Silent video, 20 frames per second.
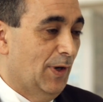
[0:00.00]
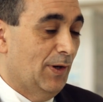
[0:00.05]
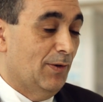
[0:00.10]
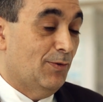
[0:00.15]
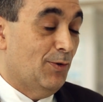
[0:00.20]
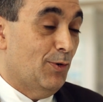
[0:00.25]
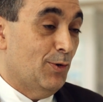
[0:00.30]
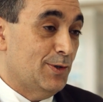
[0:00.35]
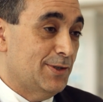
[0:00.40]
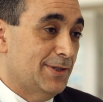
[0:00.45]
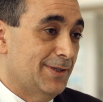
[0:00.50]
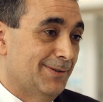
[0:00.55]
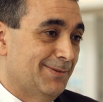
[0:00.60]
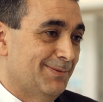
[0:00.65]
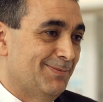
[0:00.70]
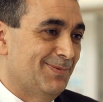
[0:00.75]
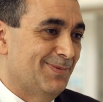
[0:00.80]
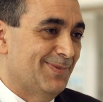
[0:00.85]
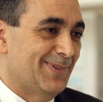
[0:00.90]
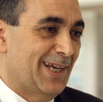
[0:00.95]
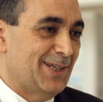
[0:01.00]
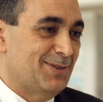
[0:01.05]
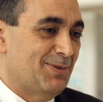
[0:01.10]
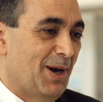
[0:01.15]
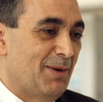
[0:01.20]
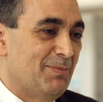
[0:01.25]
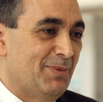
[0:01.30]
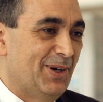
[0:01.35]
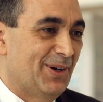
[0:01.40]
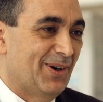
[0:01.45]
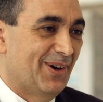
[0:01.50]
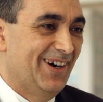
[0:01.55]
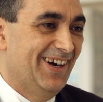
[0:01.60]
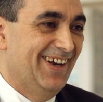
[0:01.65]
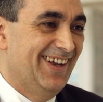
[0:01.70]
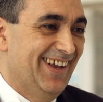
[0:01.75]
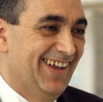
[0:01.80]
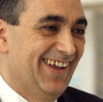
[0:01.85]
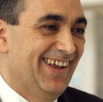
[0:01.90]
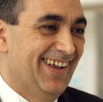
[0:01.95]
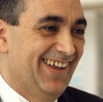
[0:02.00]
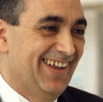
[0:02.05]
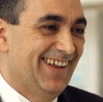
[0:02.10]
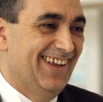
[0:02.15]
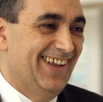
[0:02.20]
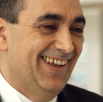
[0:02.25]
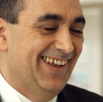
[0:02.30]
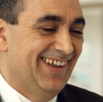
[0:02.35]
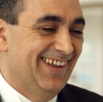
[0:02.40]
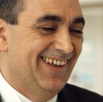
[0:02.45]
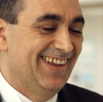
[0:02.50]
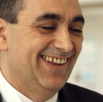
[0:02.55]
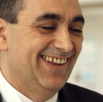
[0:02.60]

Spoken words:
Well, of course. That's why I'm here.